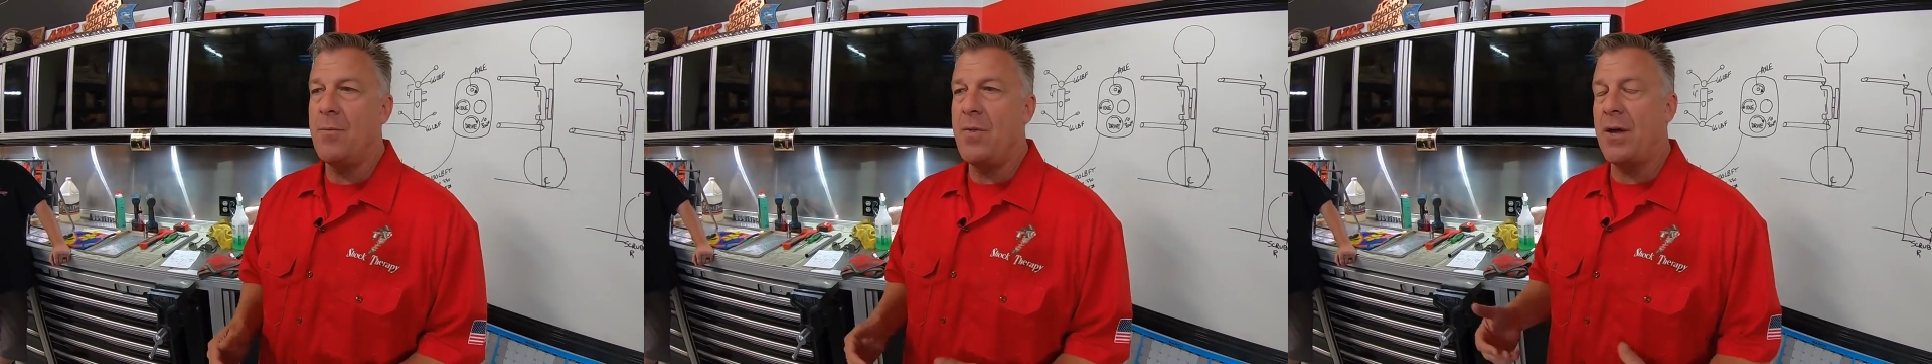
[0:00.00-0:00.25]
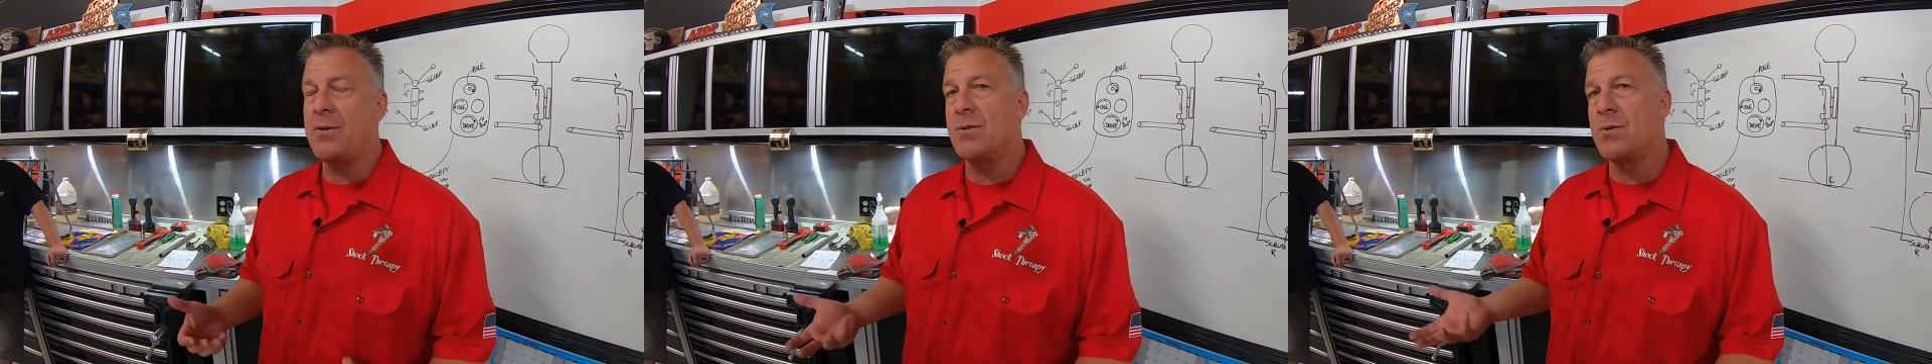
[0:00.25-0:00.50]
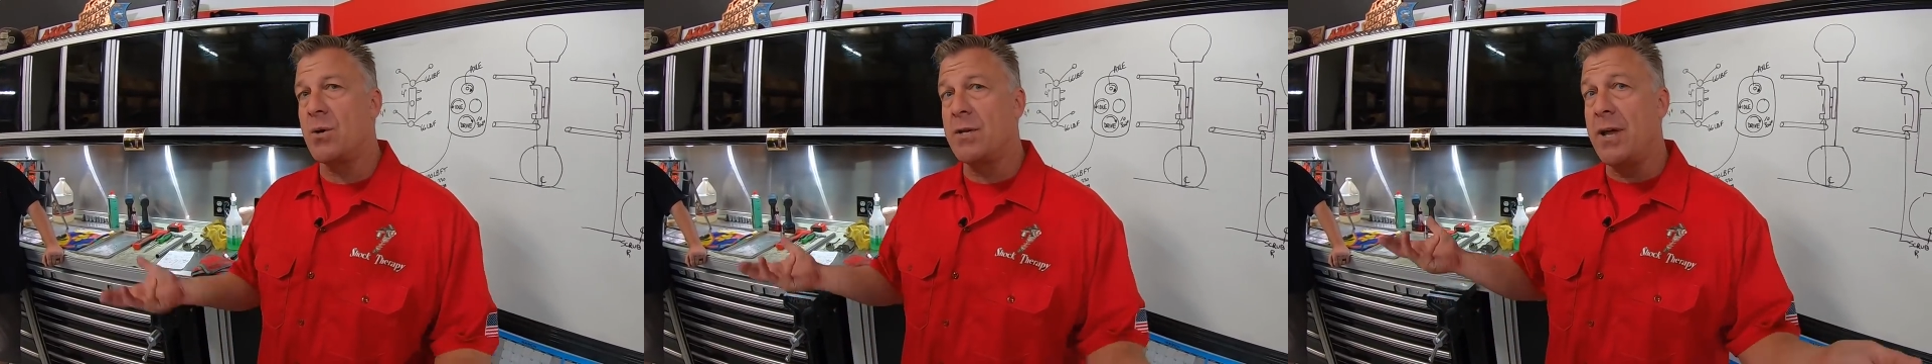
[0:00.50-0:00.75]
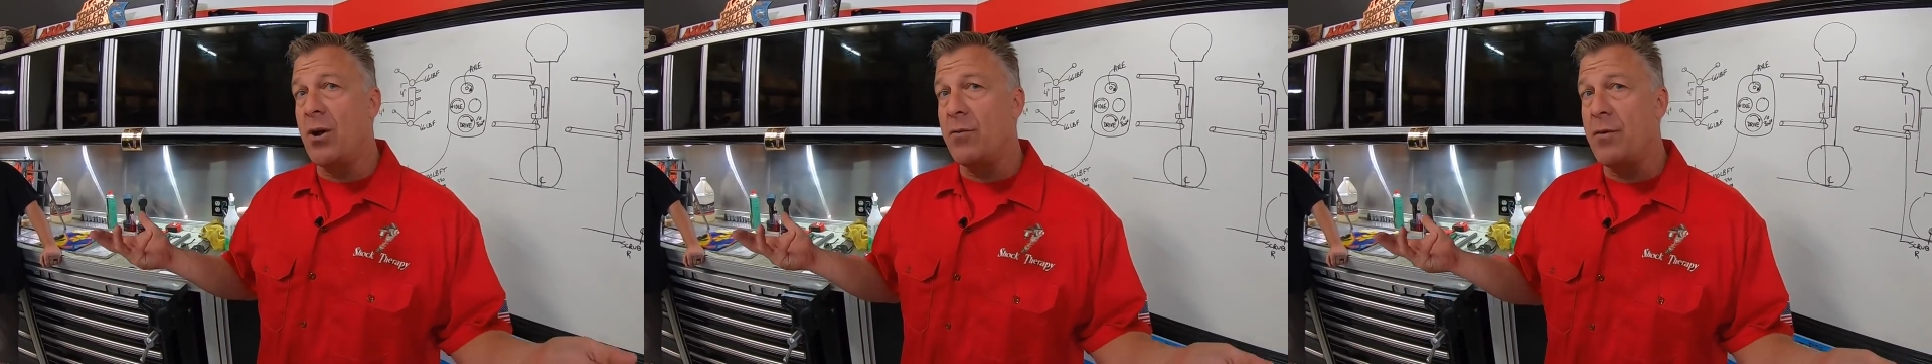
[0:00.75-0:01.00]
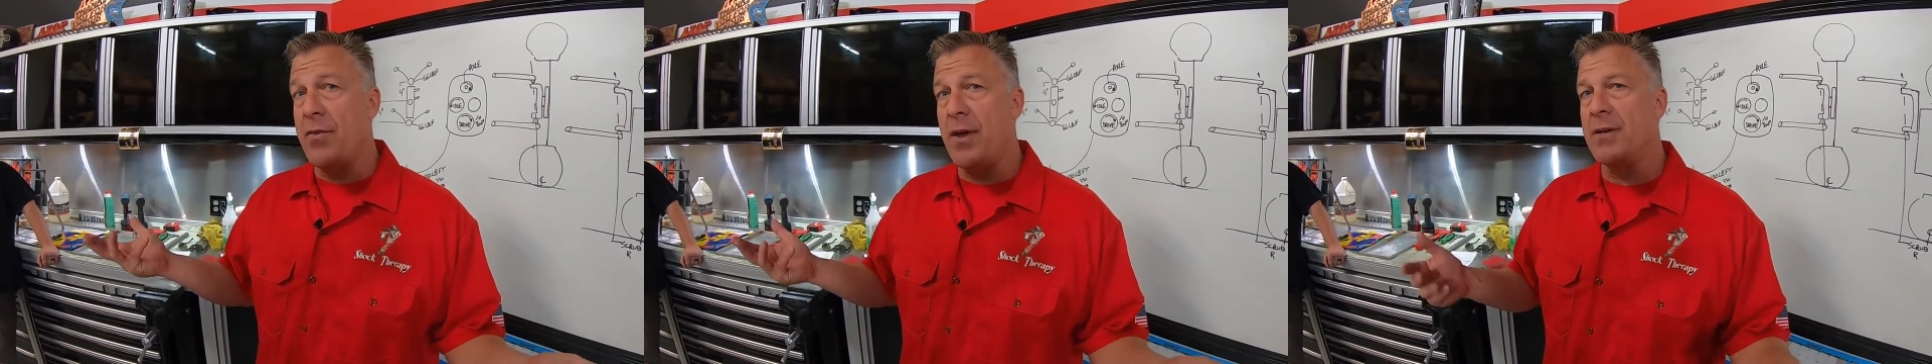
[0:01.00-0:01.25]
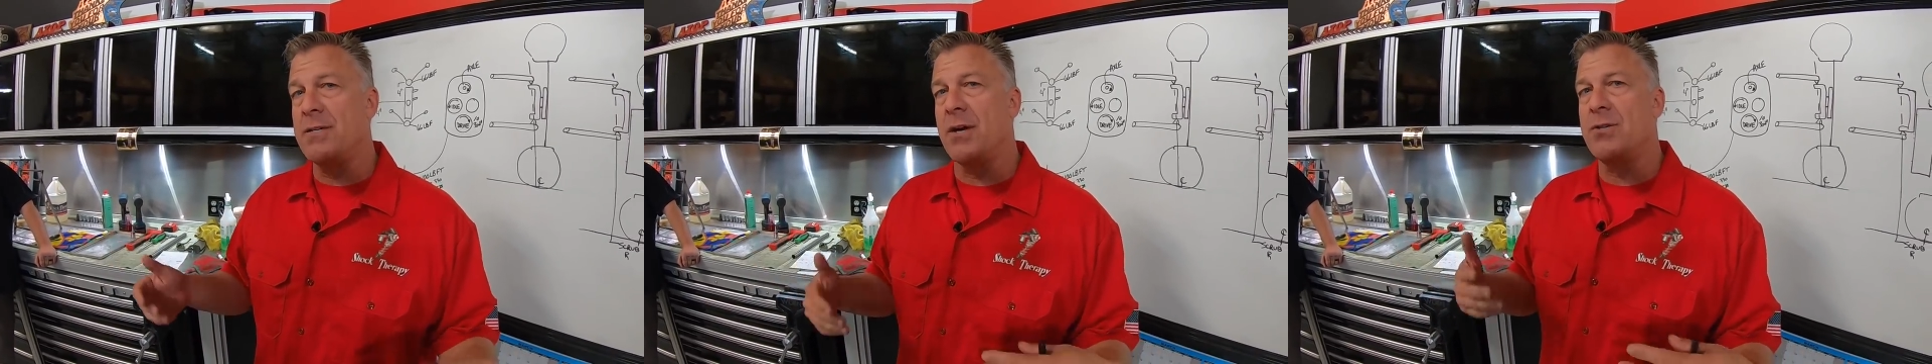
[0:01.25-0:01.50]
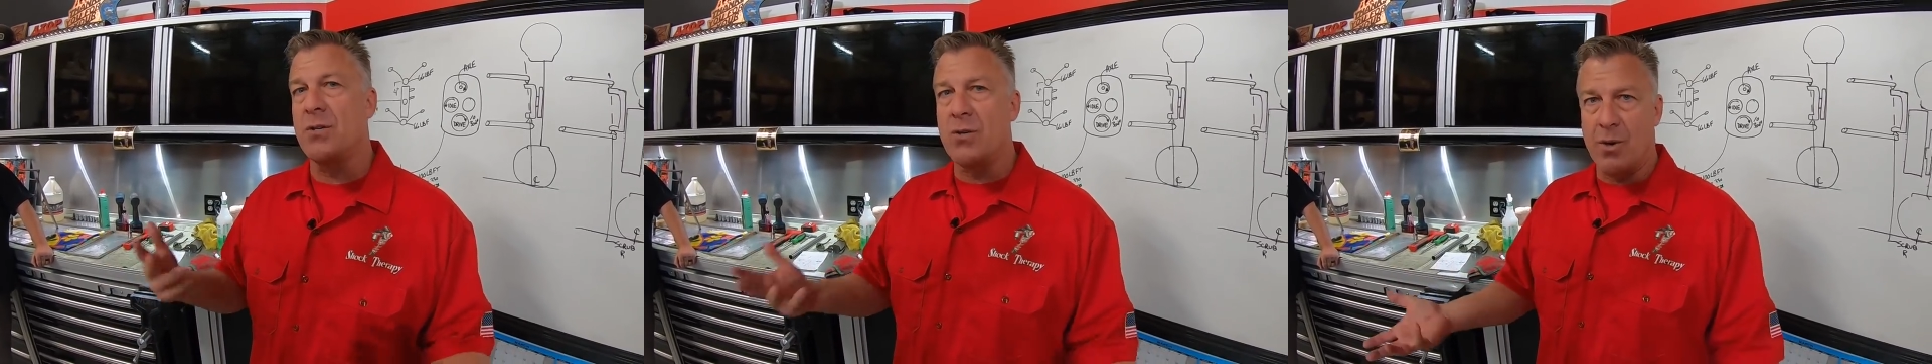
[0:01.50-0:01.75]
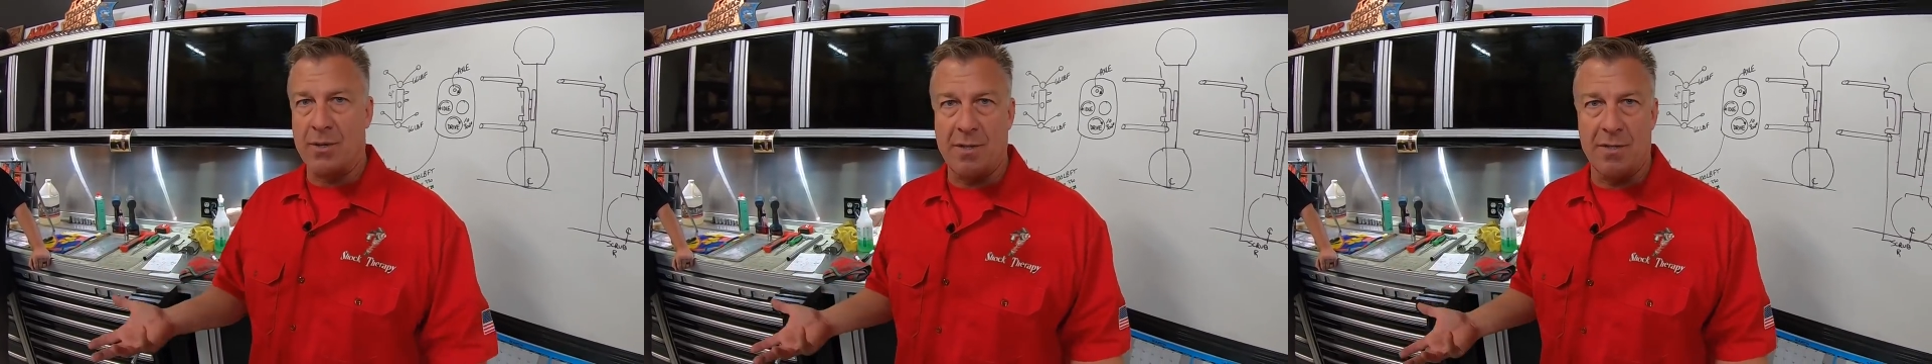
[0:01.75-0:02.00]
the extra torque to get over things, the extra
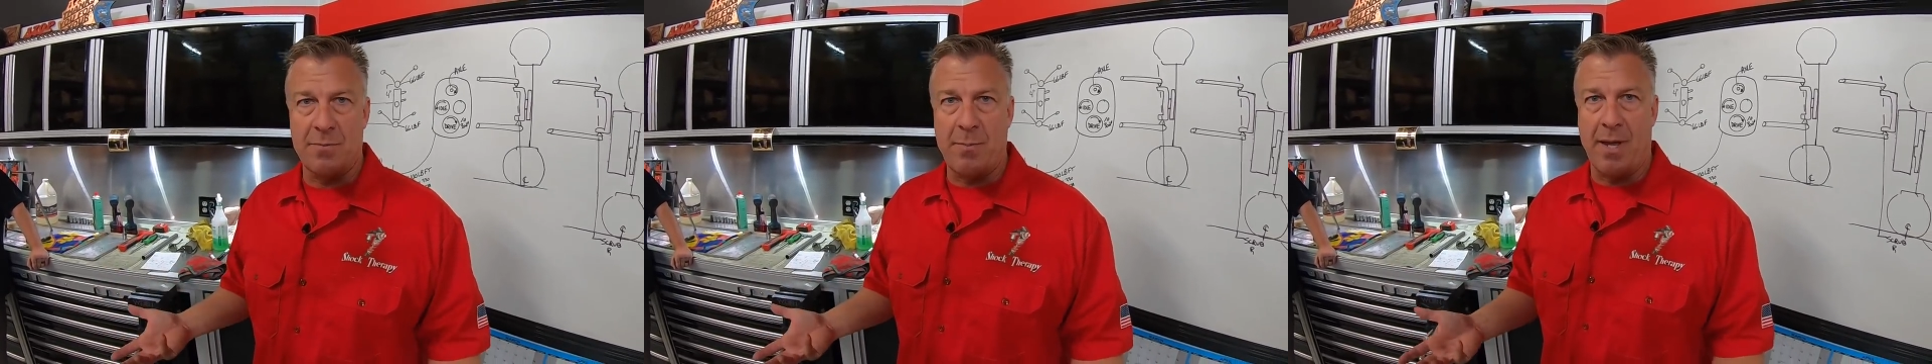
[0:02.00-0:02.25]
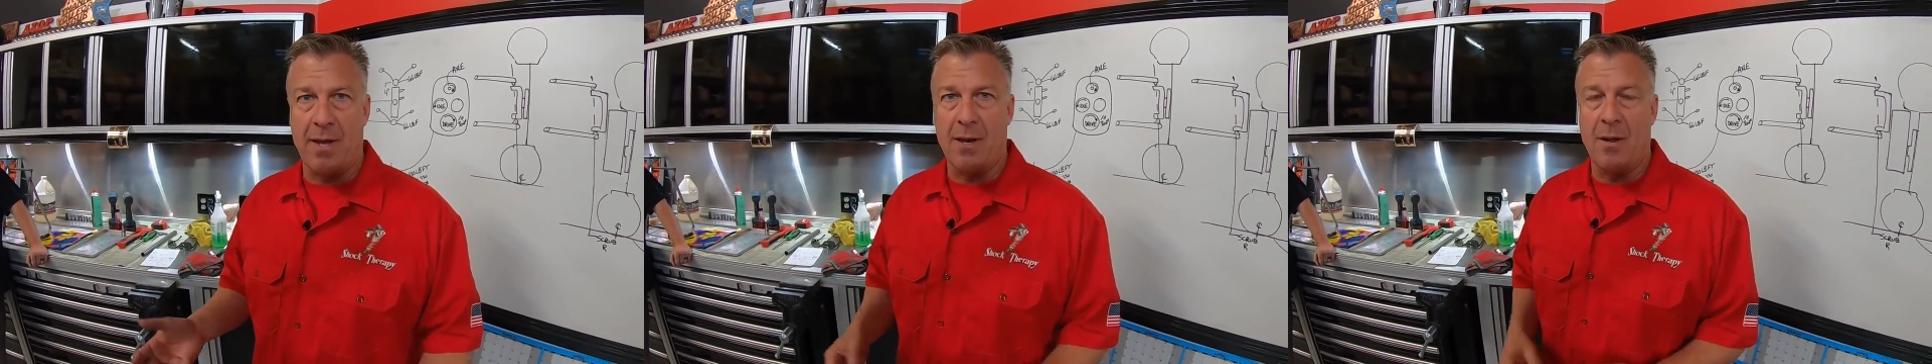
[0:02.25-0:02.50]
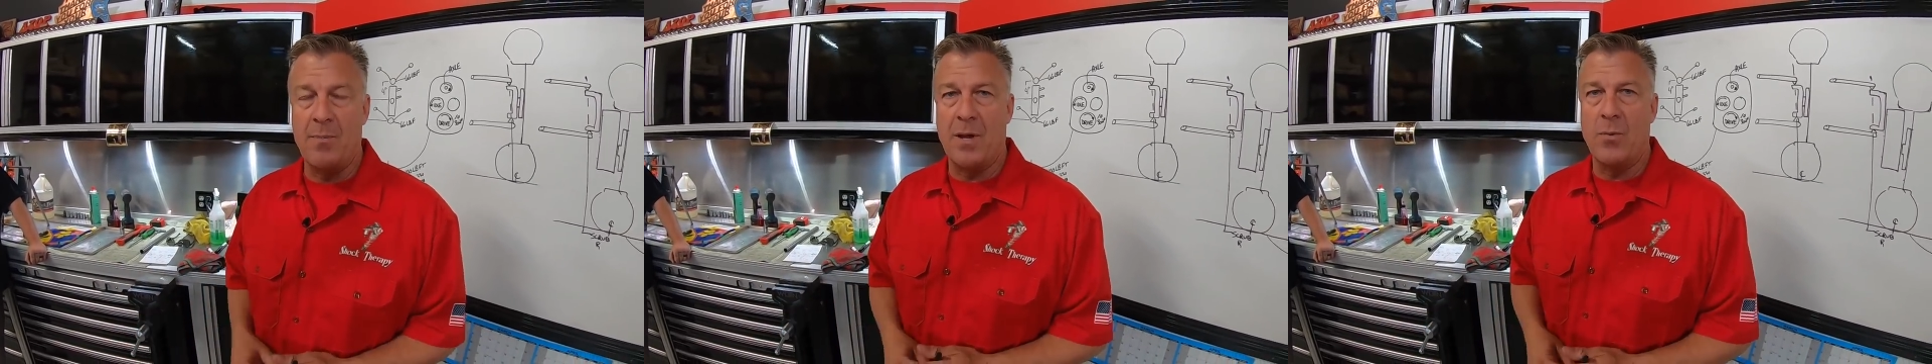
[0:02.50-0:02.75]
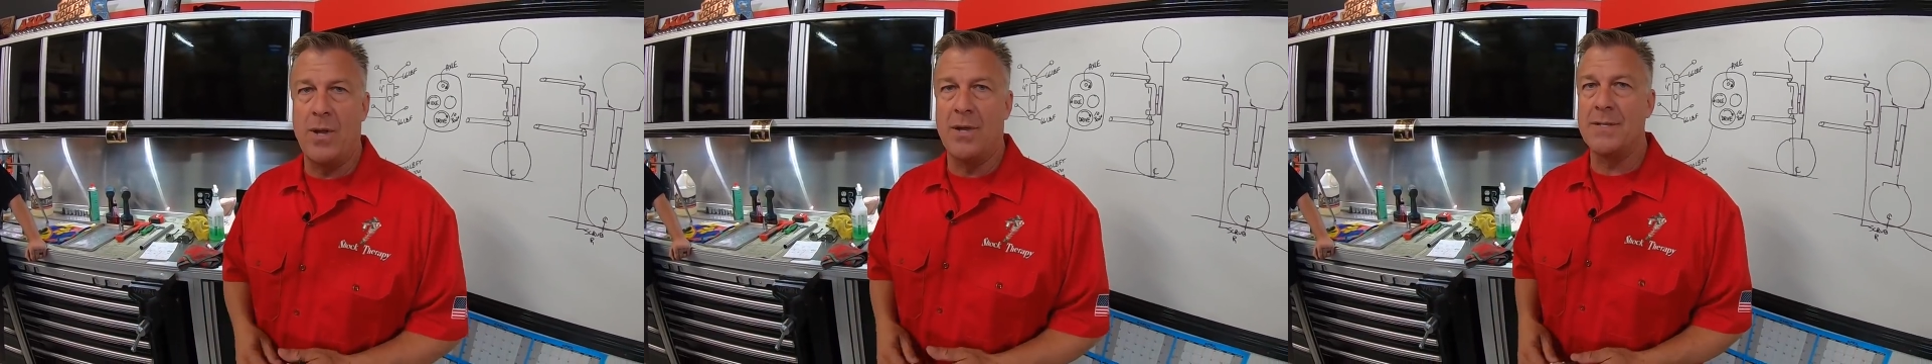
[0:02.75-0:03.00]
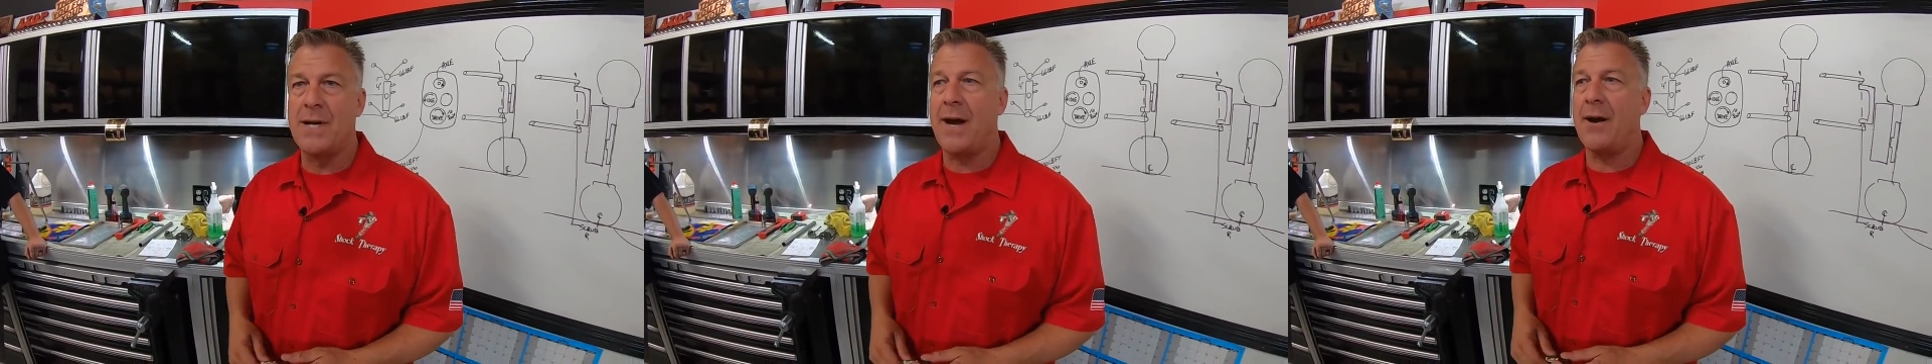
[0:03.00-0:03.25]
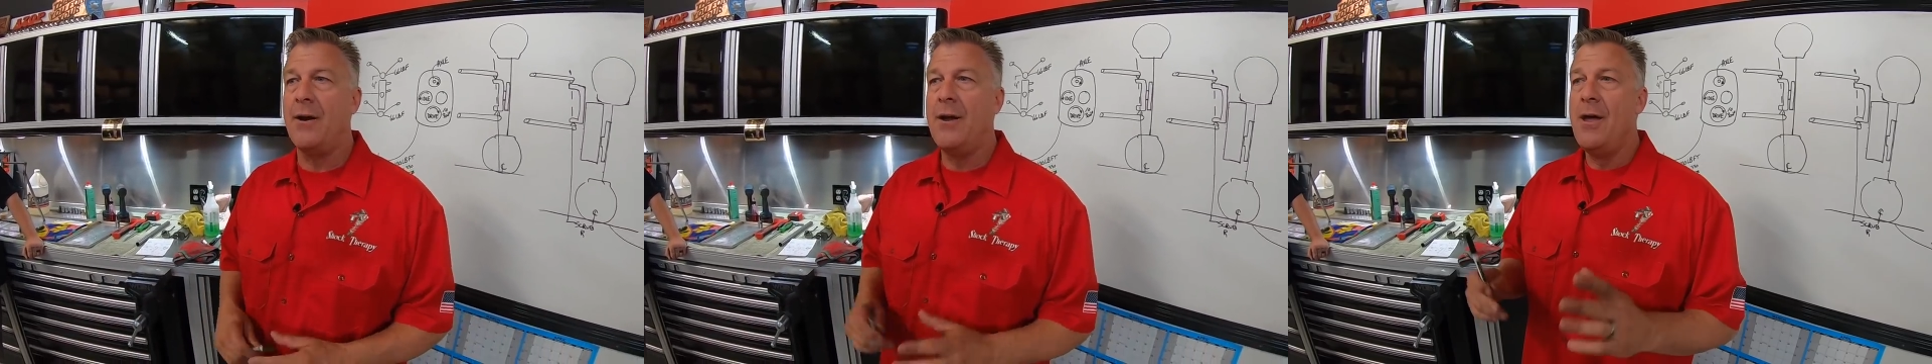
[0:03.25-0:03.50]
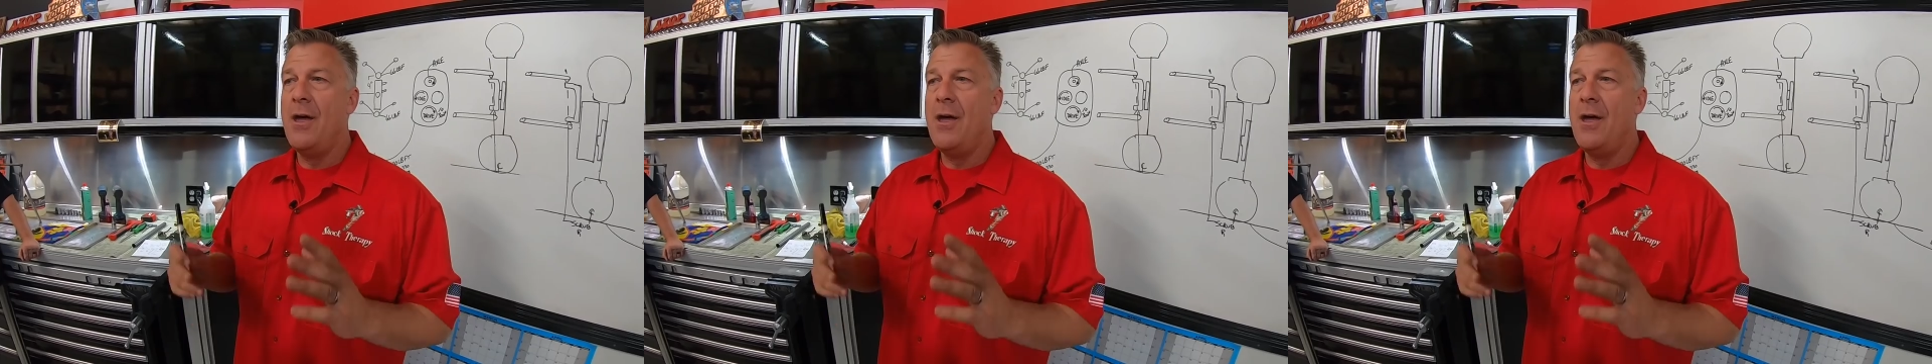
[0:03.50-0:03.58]
torque to spin a big wheel and tire.